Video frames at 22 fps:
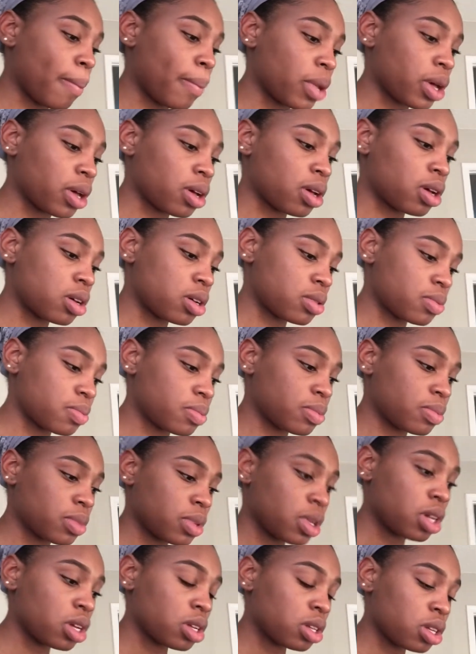But
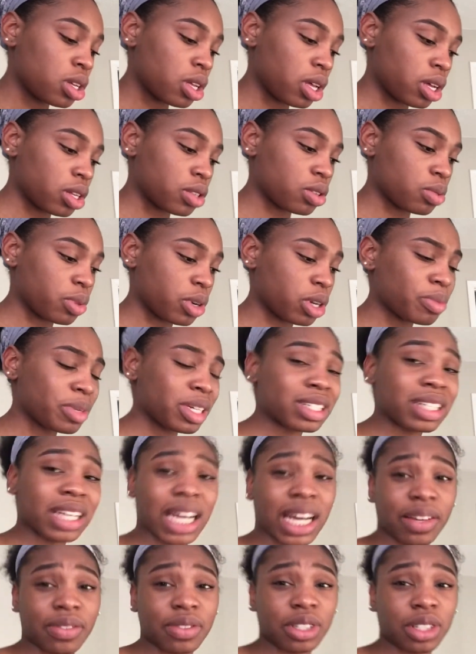yeah, so pretty much
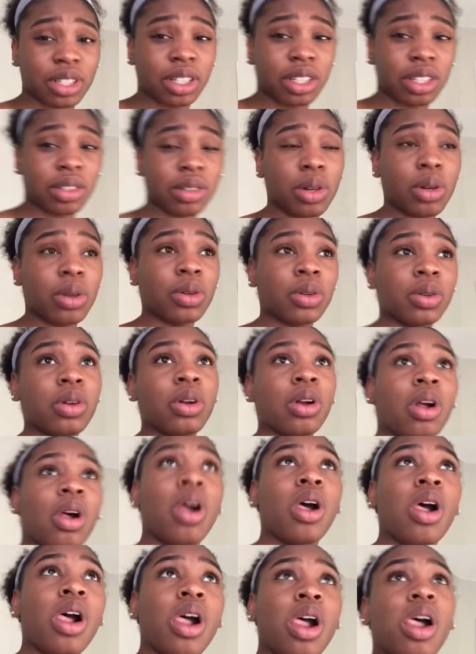after
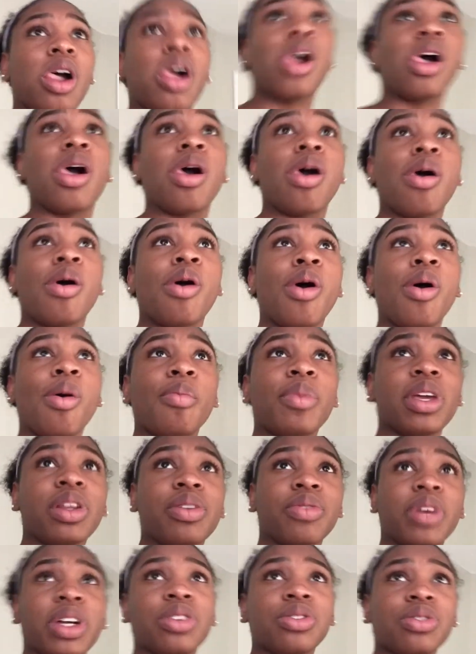me
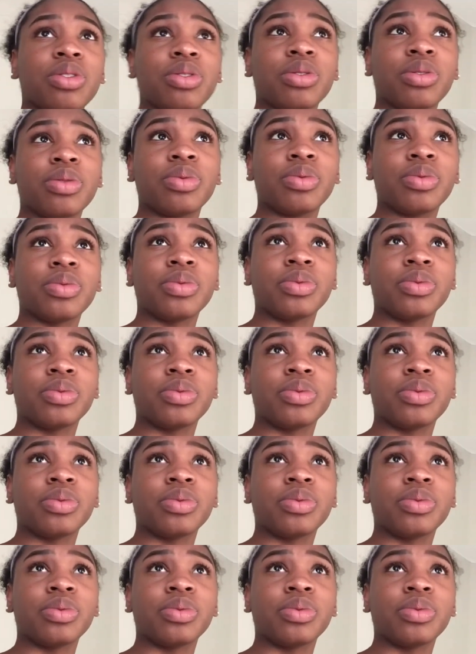and Rachel